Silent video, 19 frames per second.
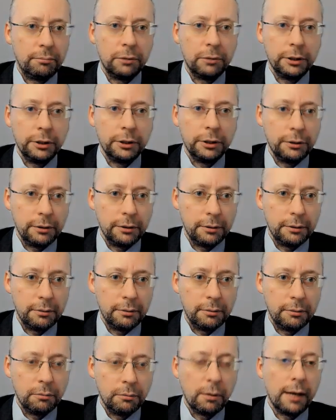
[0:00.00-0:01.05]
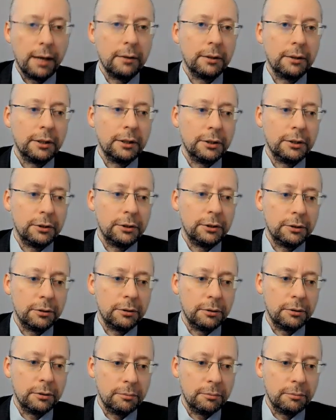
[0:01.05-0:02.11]
leader, while his
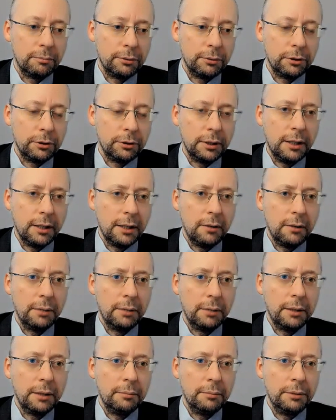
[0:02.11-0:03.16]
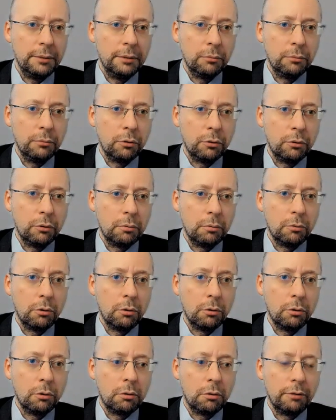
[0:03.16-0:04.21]
personnel may be
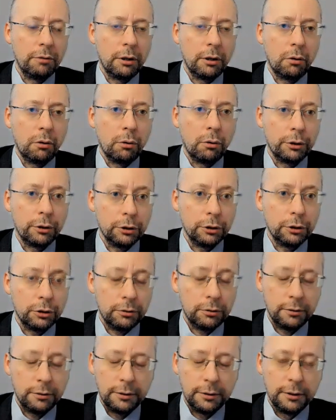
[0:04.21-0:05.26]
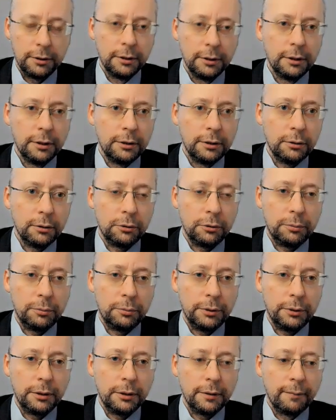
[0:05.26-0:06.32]
more of a hawkish, so to
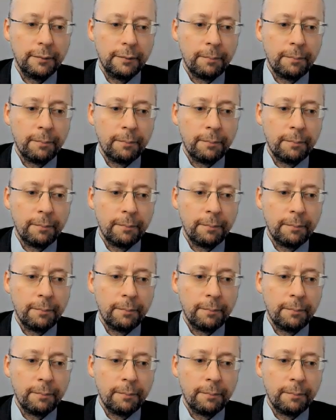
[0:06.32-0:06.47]
speak.